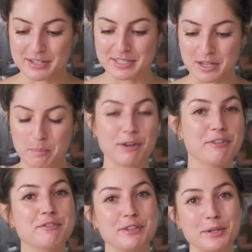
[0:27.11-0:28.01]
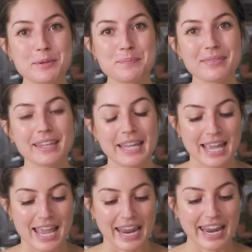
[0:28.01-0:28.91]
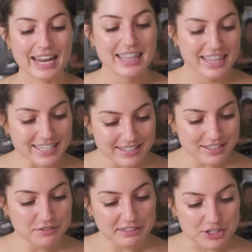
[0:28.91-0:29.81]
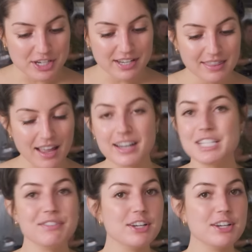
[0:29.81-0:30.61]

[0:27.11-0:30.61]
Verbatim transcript: is a perfect food. And this is a version that is